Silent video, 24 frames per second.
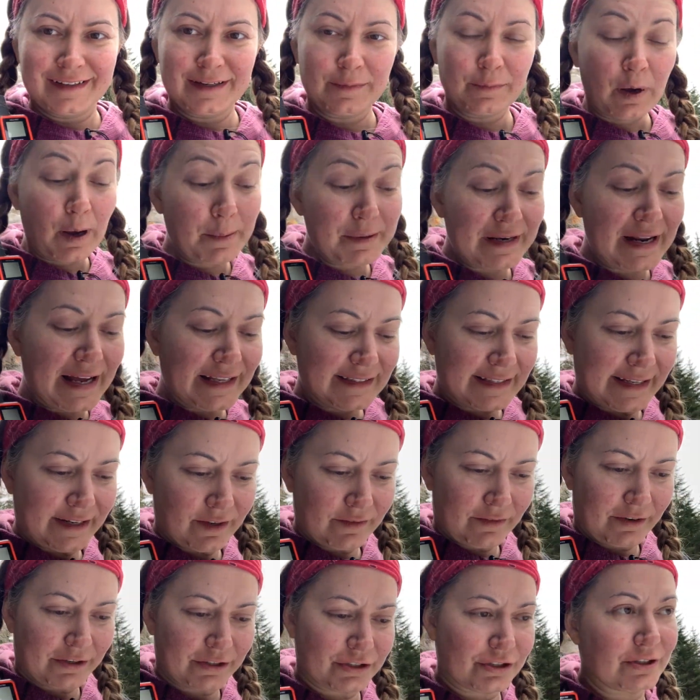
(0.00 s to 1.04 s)
Mom and Dad's
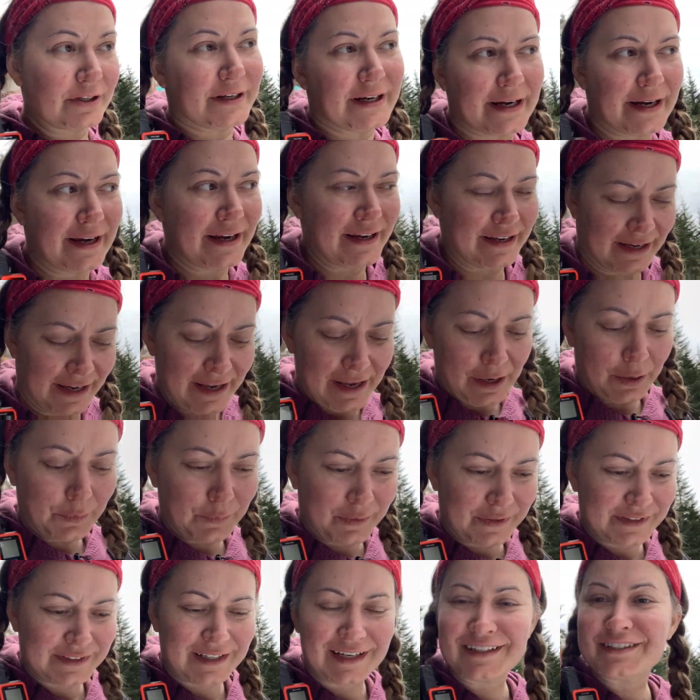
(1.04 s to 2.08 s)
anniversary
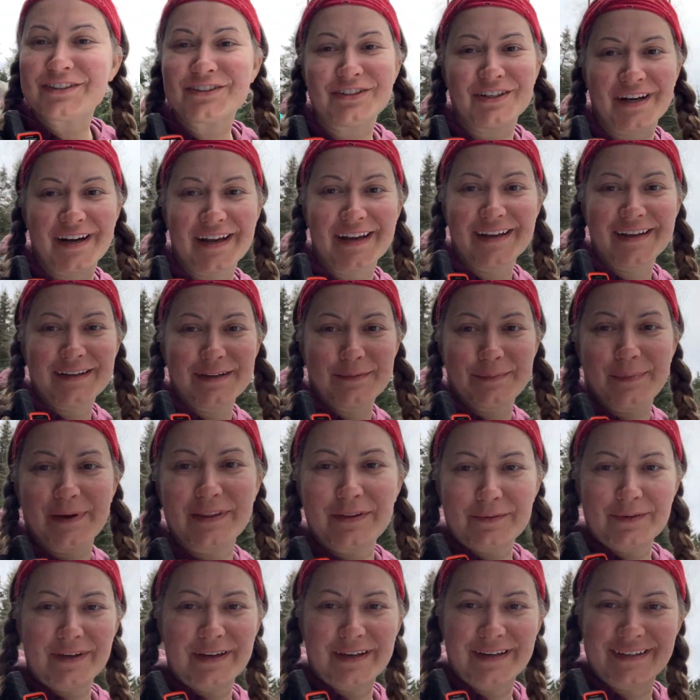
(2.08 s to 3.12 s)
was yesterday, by the
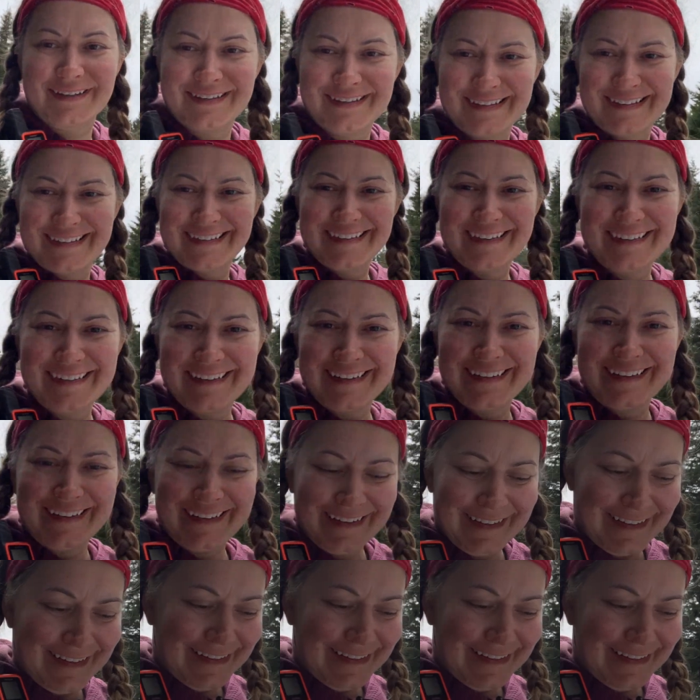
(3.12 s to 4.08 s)
way. Spent the night in